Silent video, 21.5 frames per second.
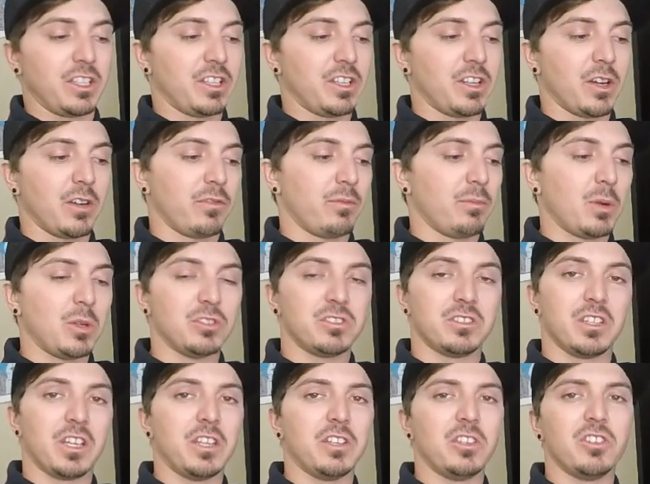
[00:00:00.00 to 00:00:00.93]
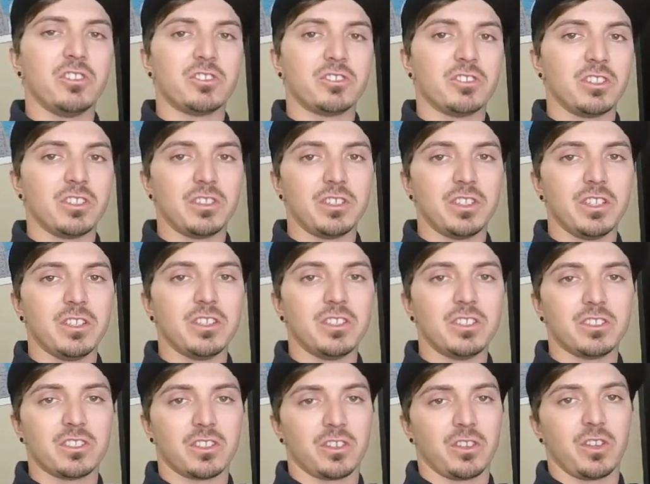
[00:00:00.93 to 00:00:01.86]
enough, most industry
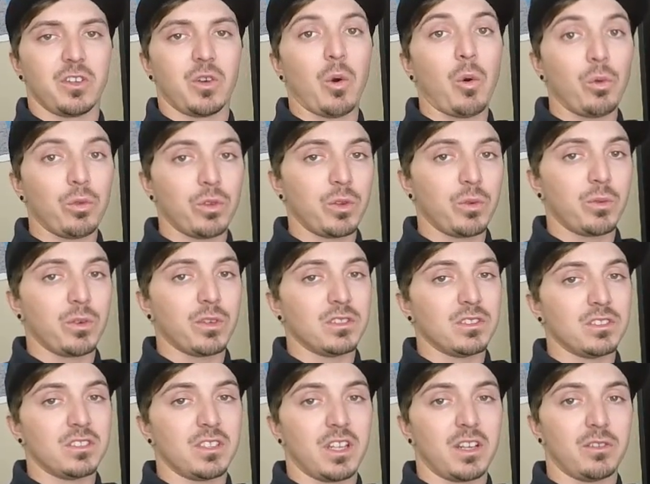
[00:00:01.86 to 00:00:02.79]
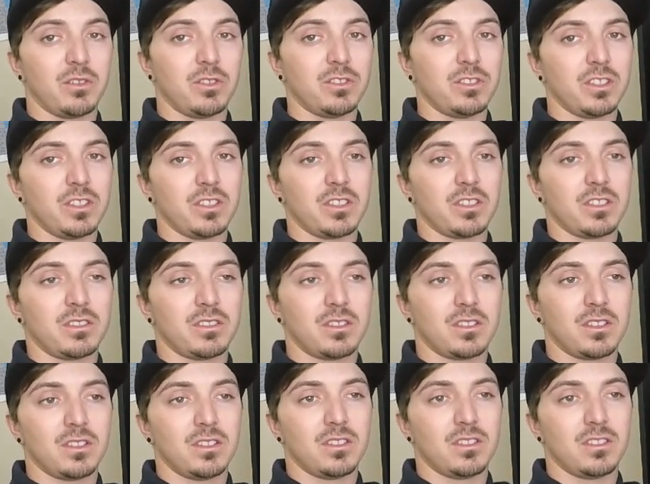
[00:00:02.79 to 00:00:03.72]
leaders are the only ones that really
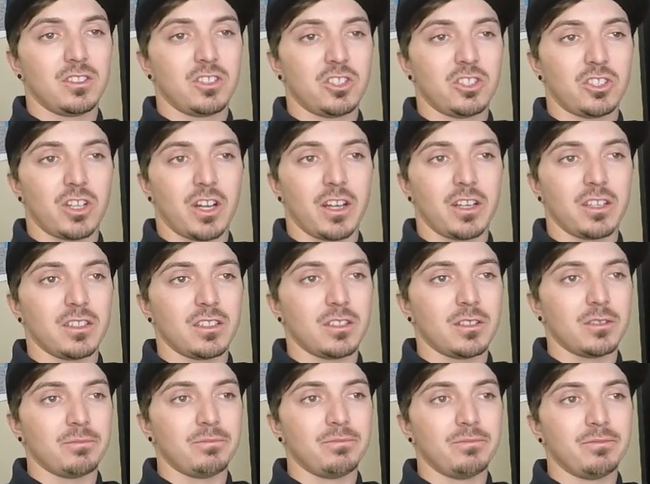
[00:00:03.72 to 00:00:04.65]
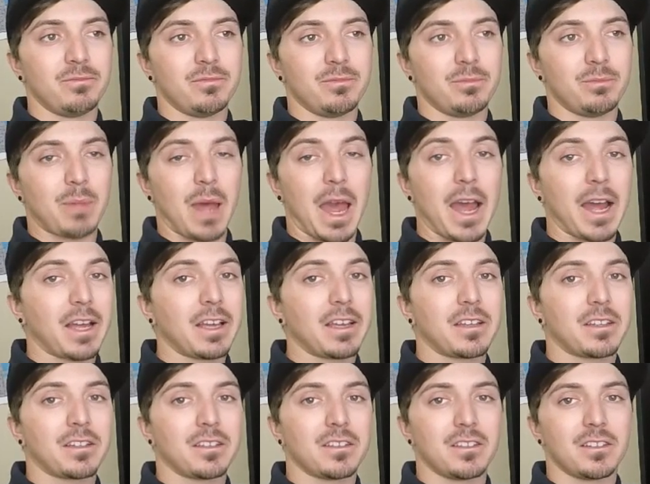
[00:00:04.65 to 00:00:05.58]
try to back
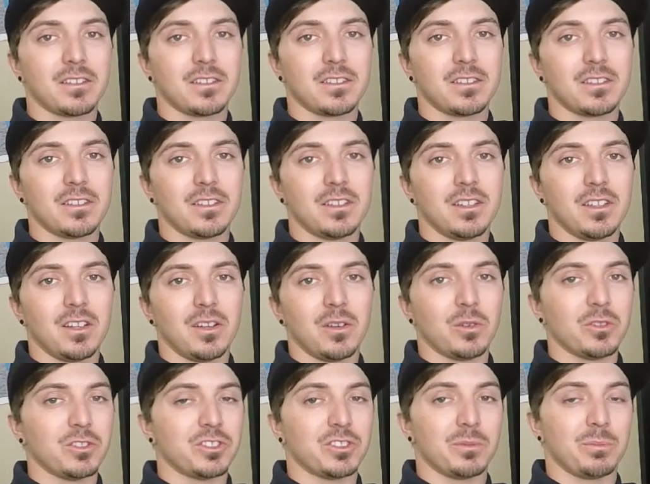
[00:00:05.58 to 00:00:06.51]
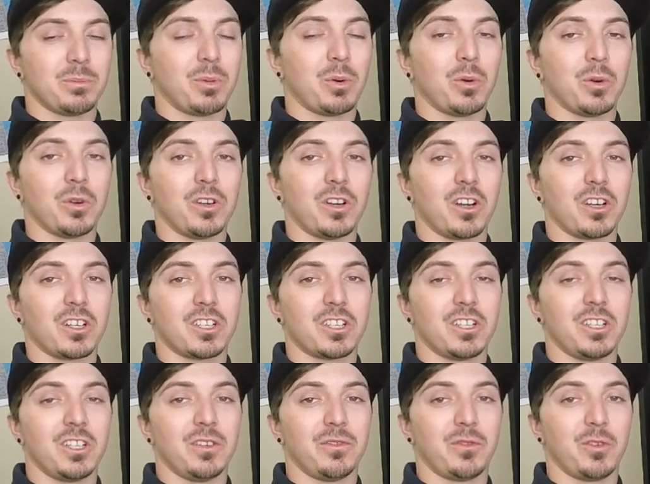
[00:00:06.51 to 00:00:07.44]
or support our
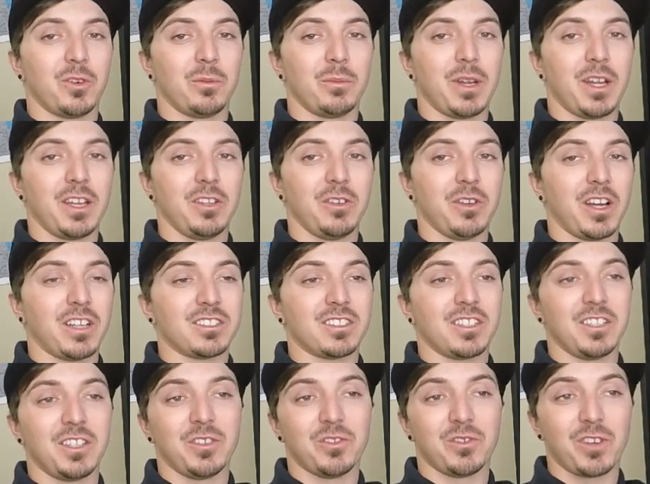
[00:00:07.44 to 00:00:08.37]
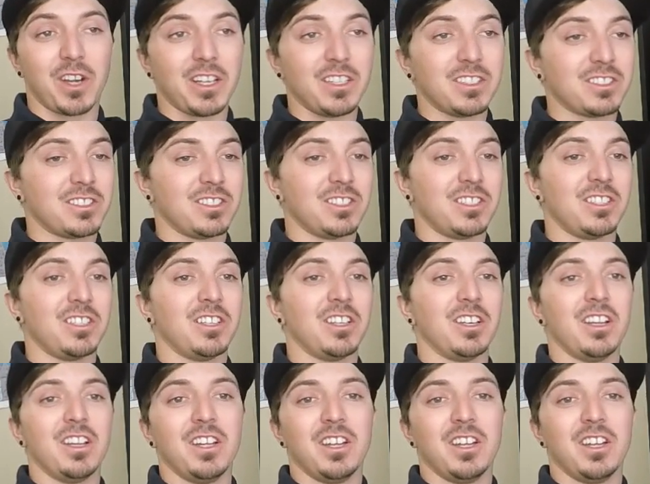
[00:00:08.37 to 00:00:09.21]
current format. You ask any racer,